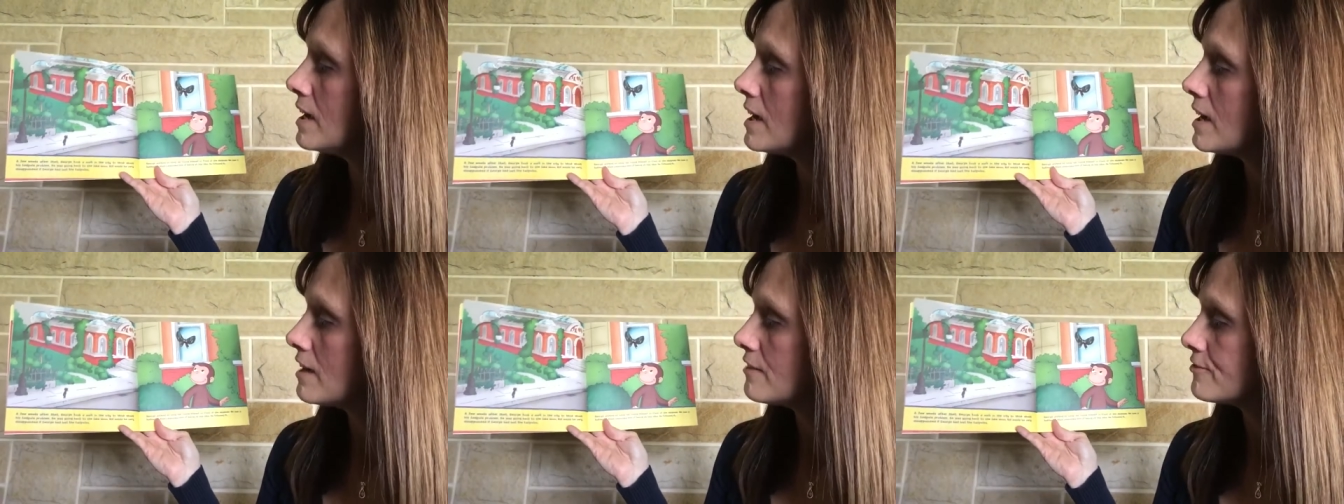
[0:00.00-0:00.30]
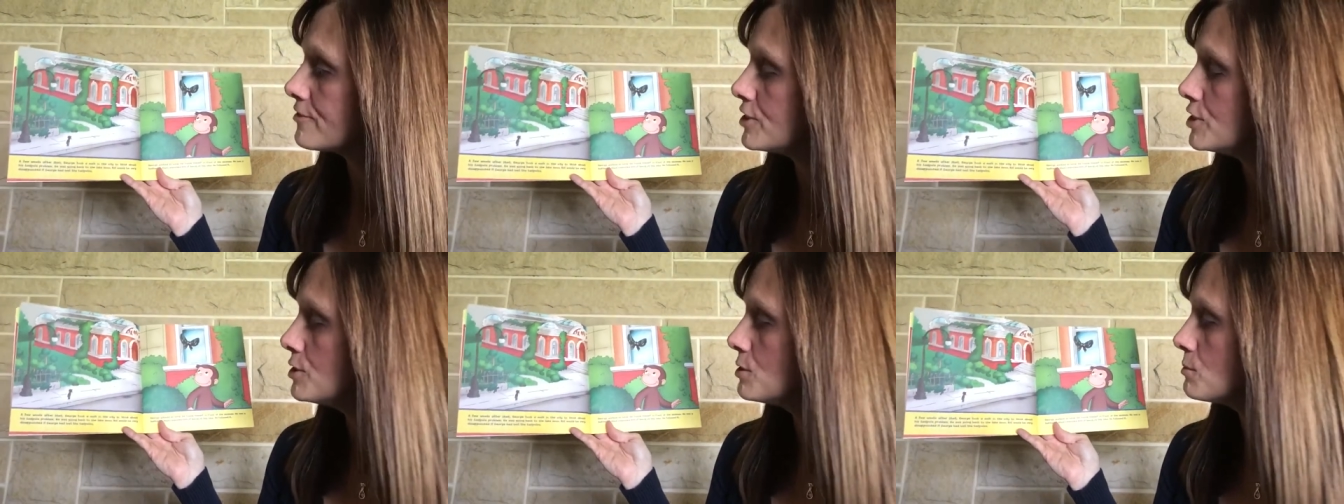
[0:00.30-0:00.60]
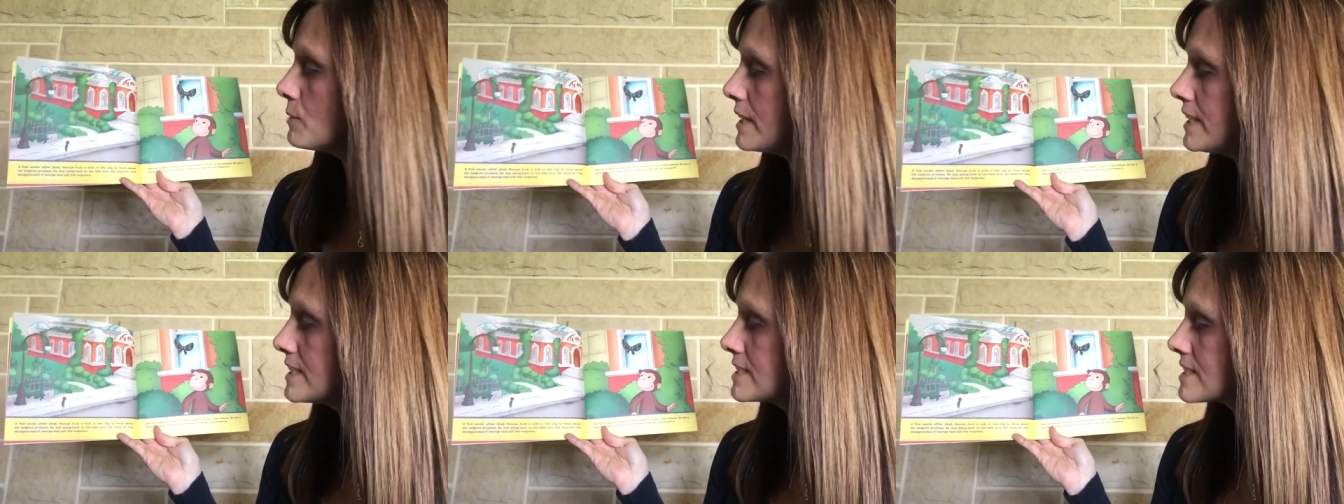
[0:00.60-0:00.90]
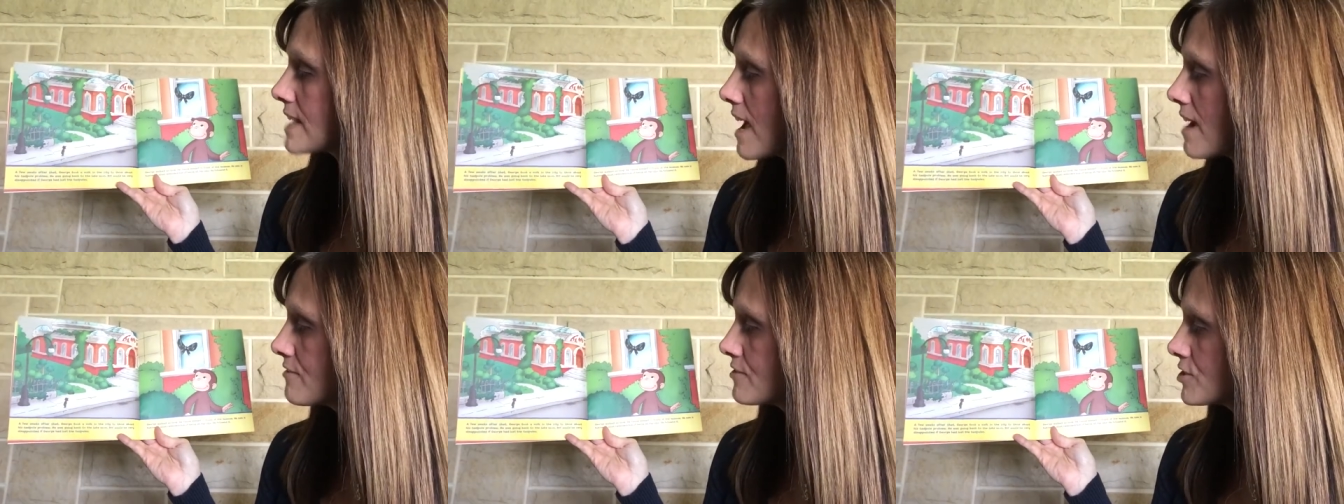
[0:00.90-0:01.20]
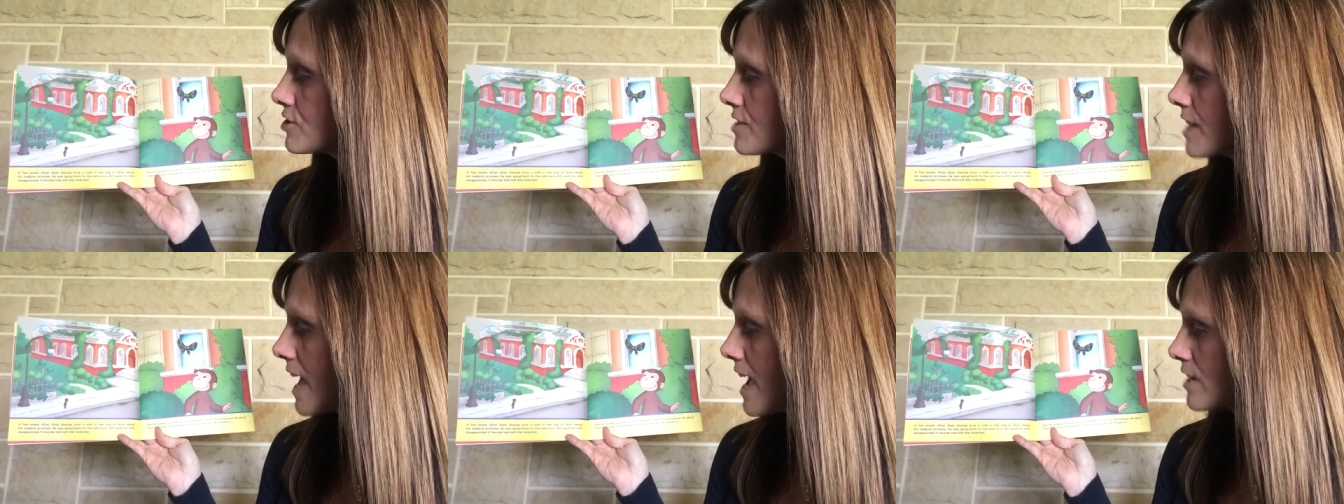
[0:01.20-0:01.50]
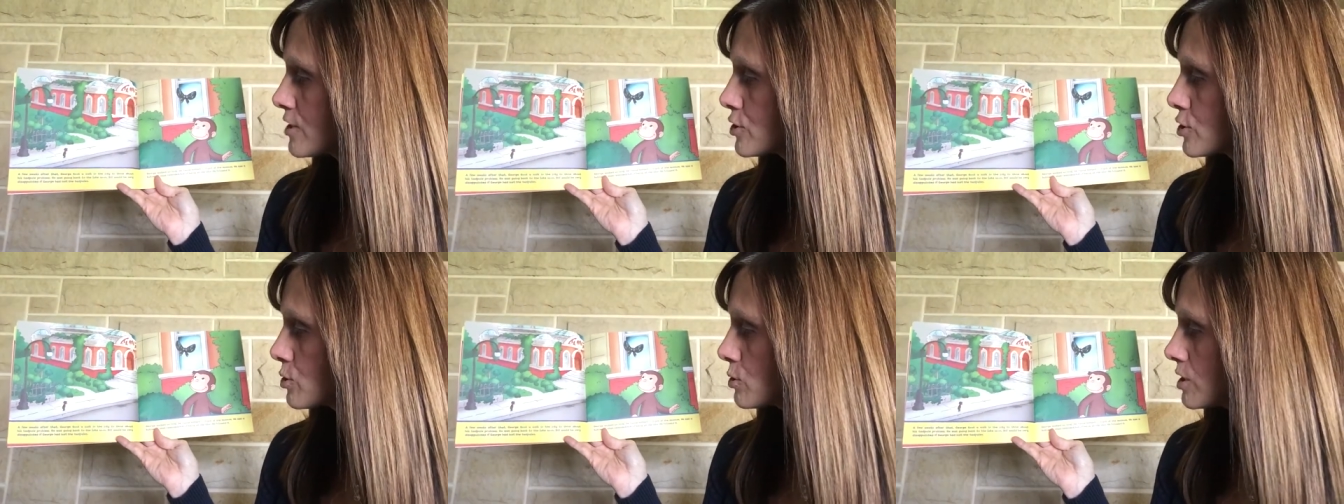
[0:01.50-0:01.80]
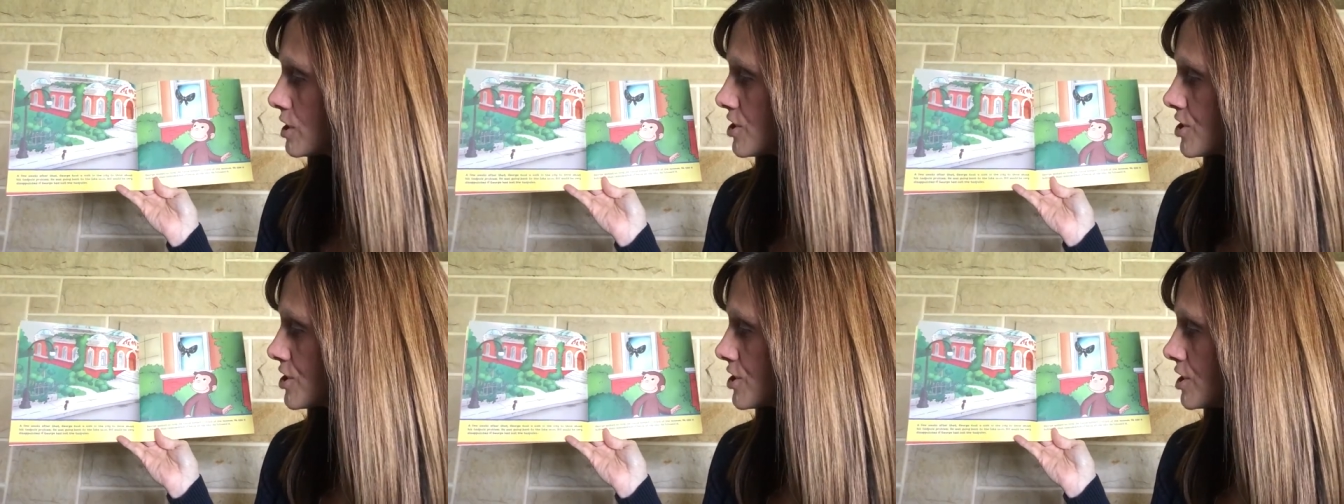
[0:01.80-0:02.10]
A few weeks after that,
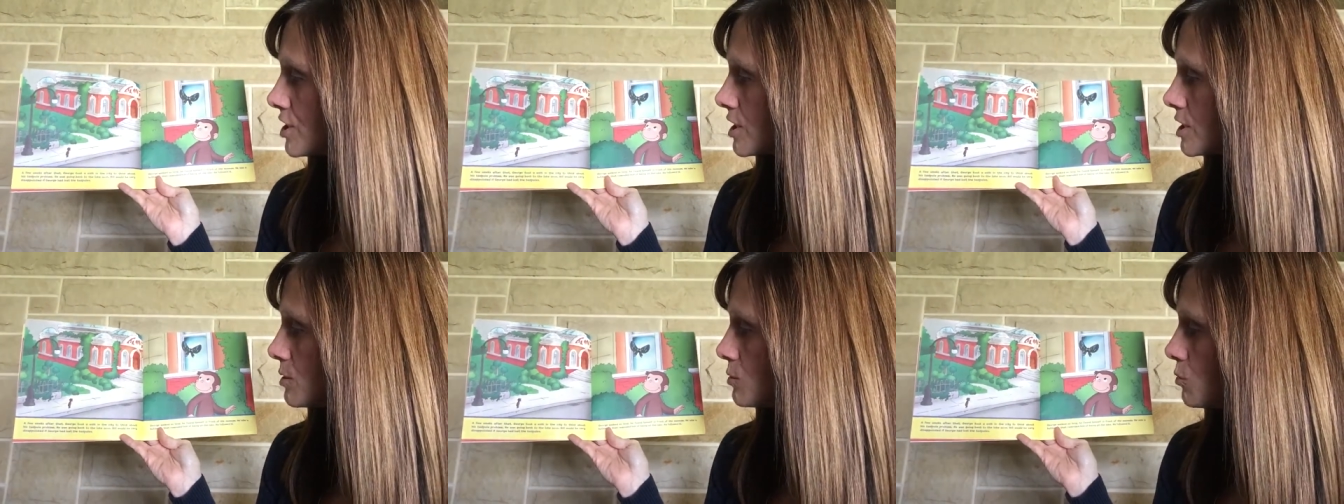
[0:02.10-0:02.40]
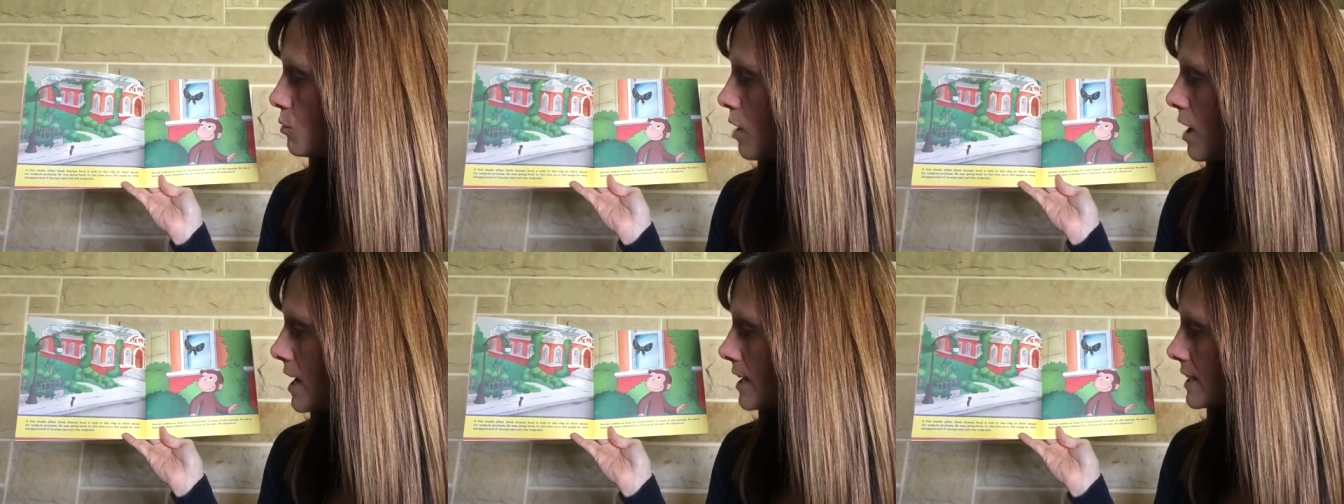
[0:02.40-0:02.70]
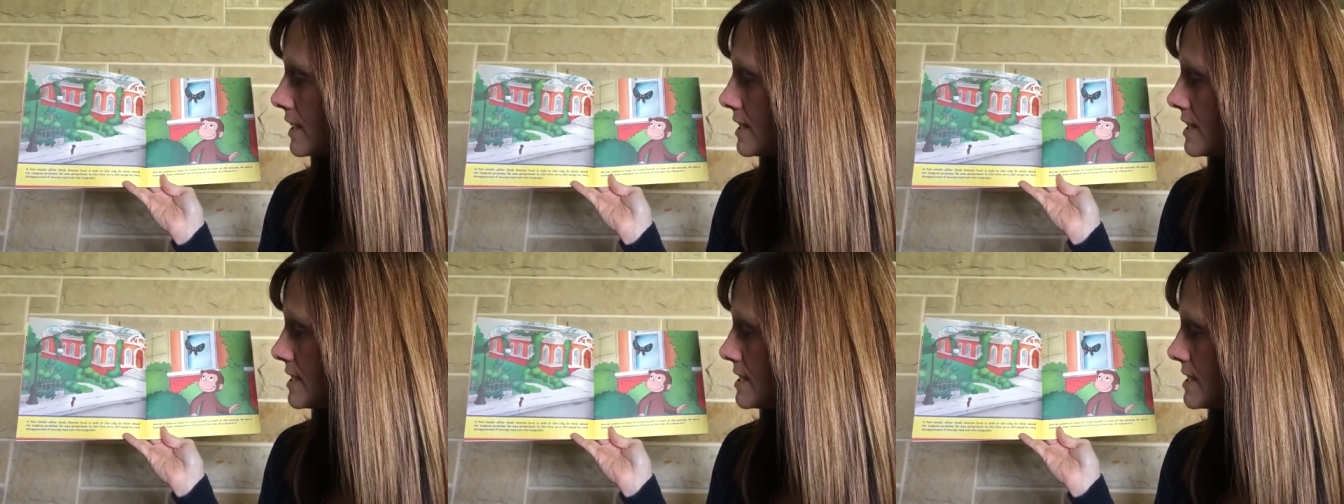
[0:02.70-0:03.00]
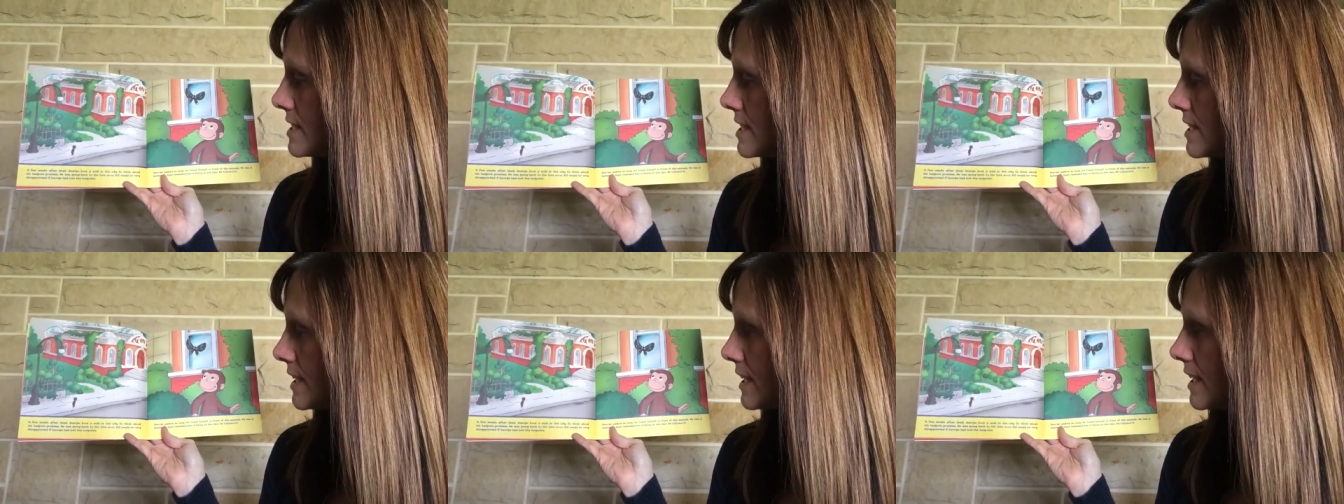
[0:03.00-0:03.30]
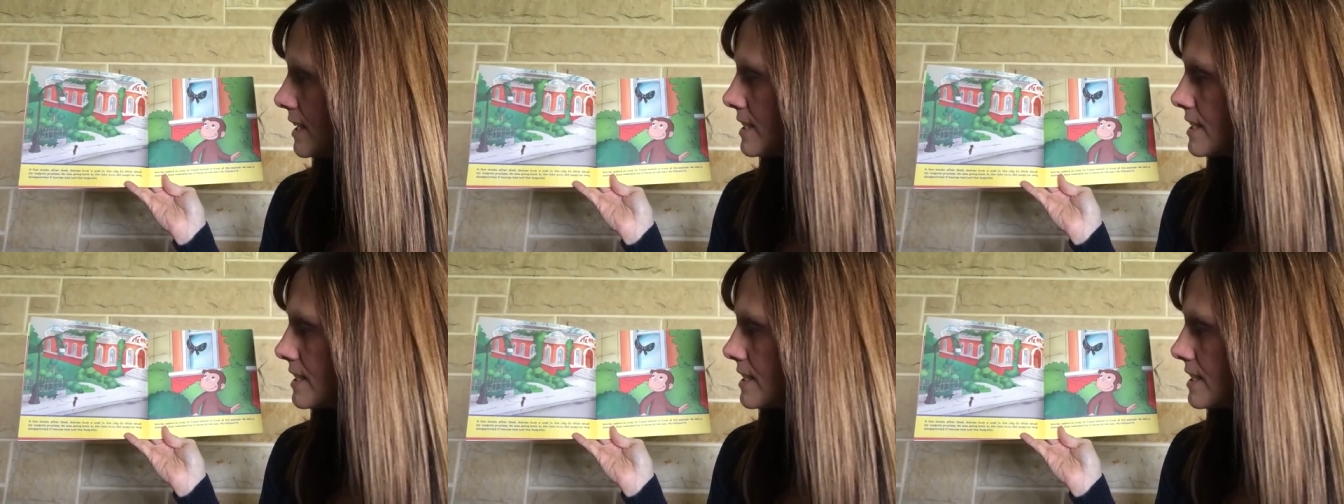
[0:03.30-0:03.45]
George took a walk in the city